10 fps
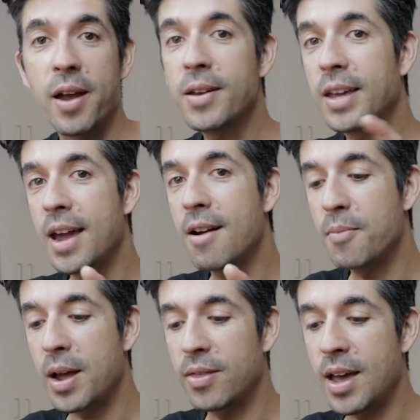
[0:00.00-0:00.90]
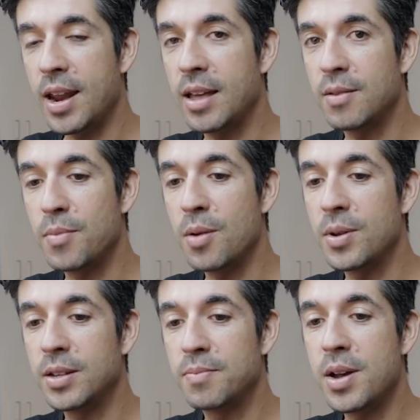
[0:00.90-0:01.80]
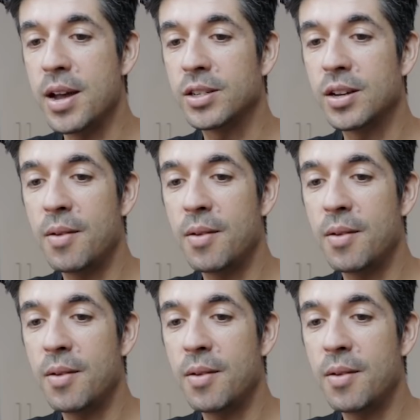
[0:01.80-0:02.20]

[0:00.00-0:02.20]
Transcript: I don't care about that at the moment as much.